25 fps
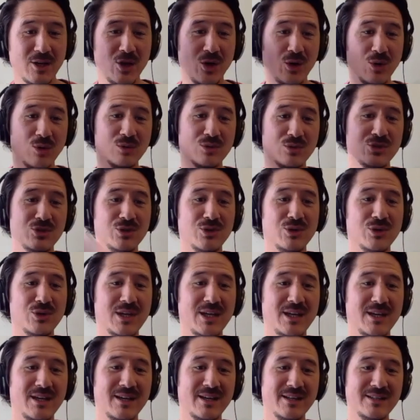cold
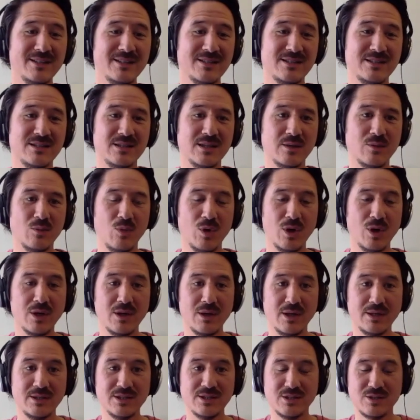turkey, and I just didn't watch.
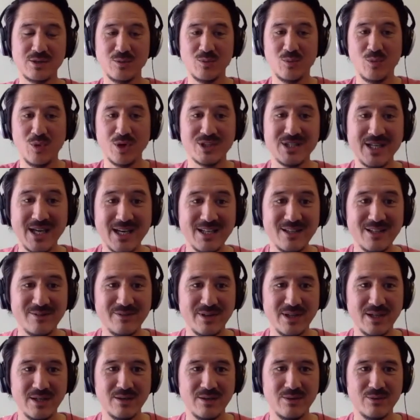I just didn't watch any of
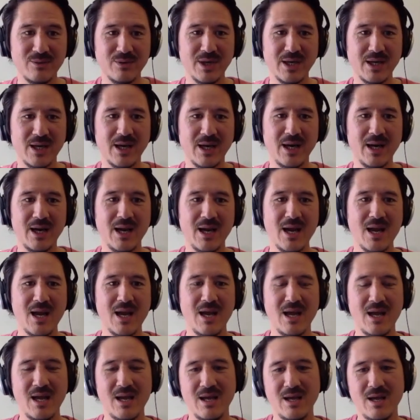it, right? I,
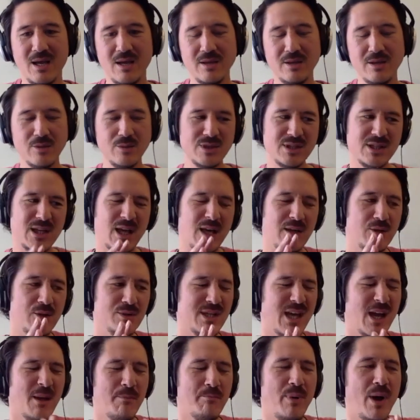and there was that. There was
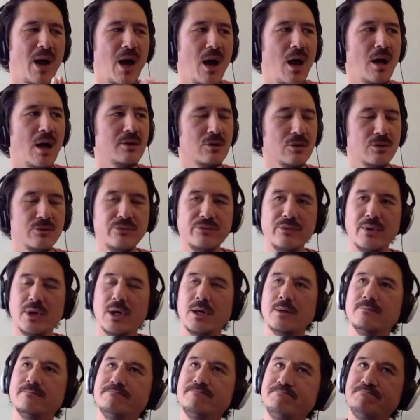that part of.
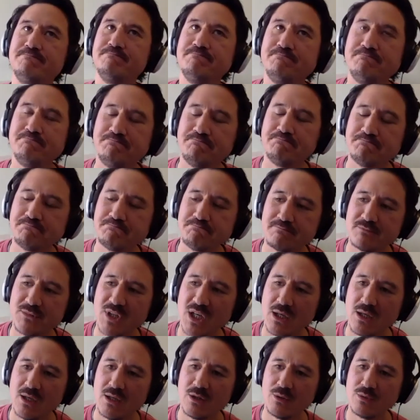Um,
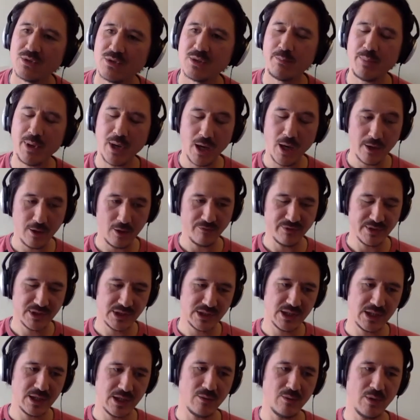there was the part
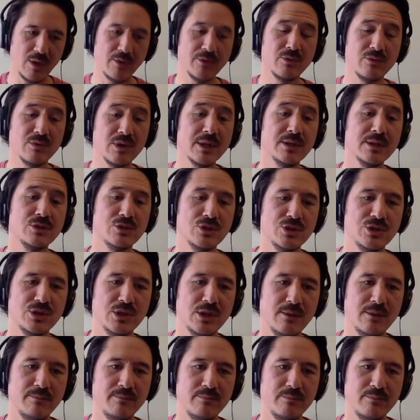obviously around the
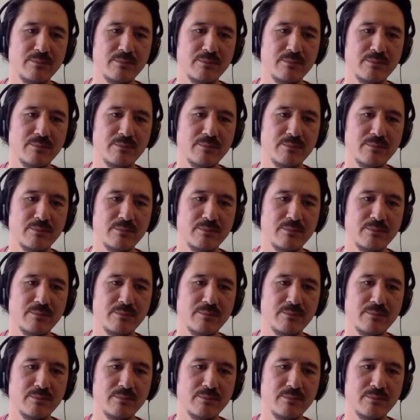relationship,